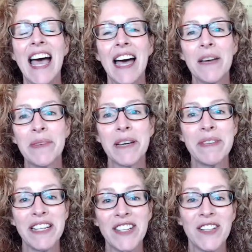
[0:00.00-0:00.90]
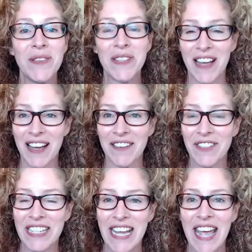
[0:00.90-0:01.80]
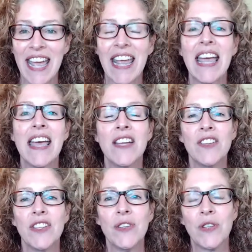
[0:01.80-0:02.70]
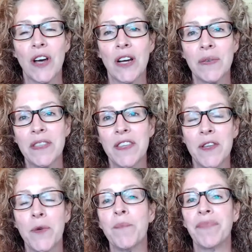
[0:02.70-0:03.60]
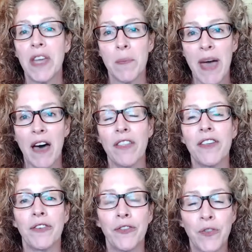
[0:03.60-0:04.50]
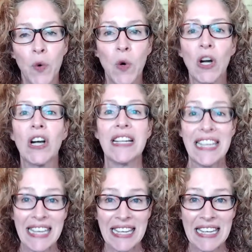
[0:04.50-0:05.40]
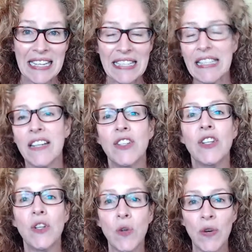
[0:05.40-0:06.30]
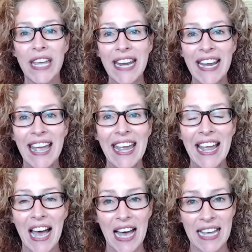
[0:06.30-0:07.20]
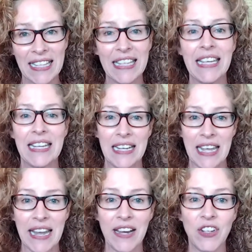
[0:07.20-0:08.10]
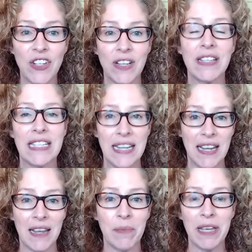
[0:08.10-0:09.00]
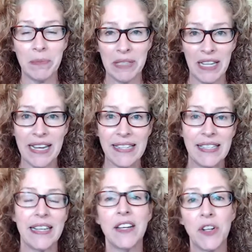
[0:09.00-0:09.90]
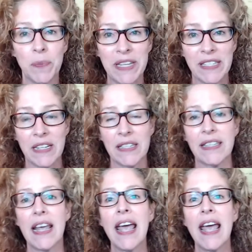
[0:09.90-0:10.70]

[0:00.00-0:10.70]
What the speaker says: I'm coming to you live today to talk with you about the 4 keys to getting a highly engaged team in place in your business.